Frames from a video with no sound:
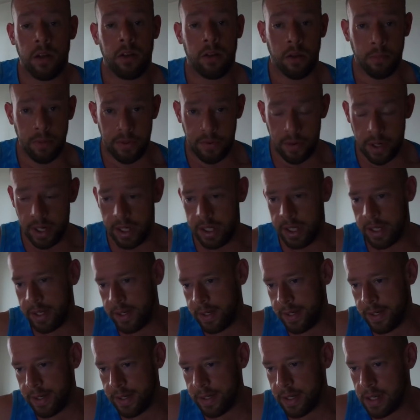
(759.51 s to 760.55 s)
Number three,
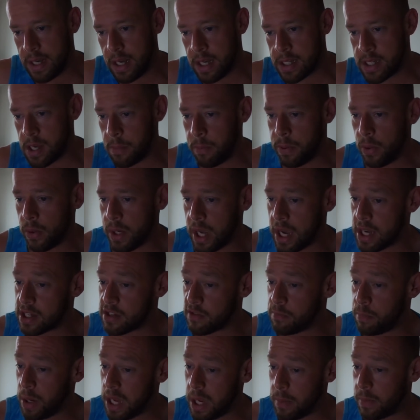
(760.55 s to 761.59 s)
a simple case
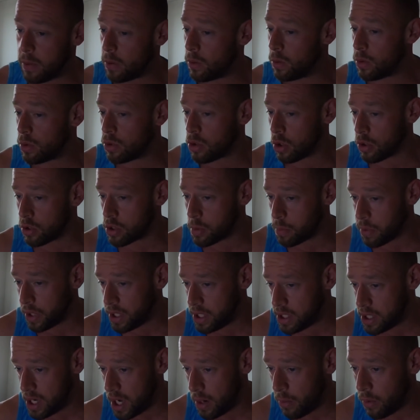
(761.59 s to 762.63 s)
of people don't
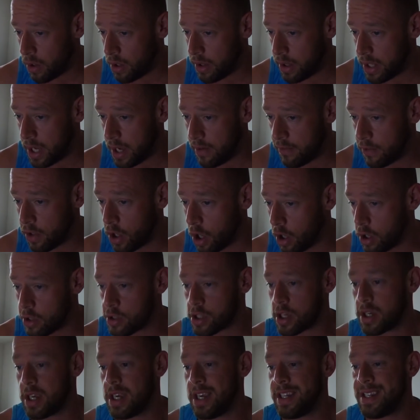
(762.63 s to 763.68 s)
appreciate what they've
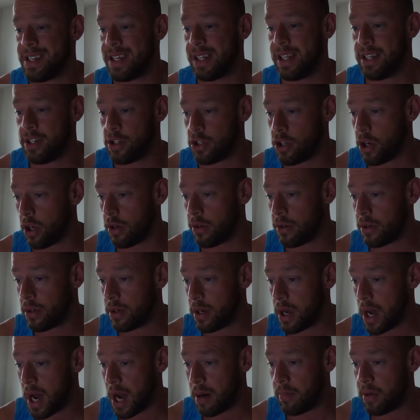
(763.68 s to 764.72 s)
got until it's gone.
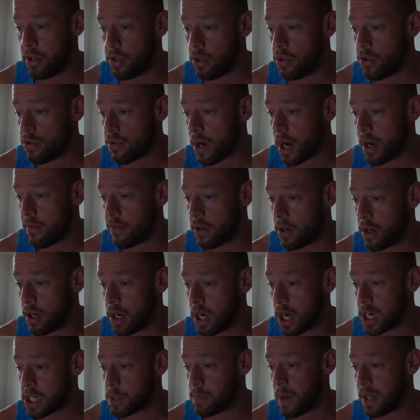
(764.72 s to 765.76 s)
I'm a new driver.
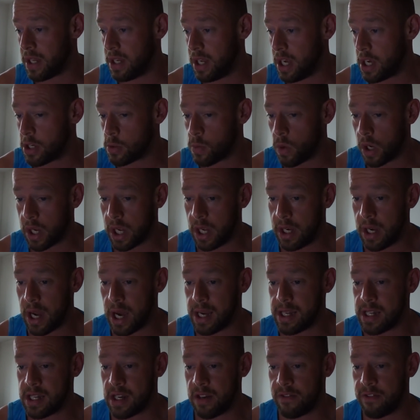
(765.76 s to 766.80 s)
I spent years working
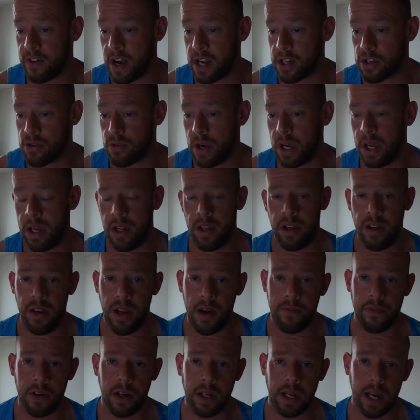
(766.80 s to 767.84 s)
nights in a factory.
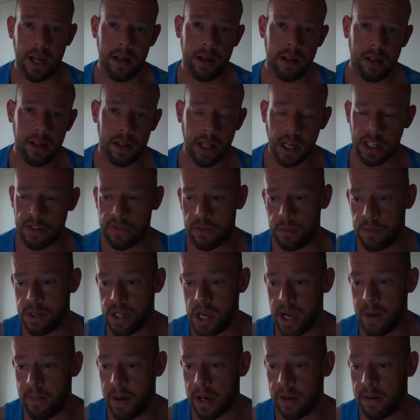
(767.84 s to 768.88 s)
Never again. That's from
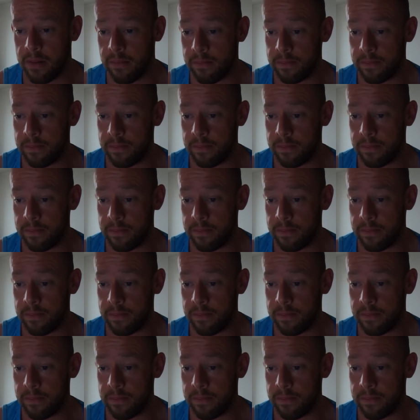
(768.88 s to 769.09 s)
J-Man.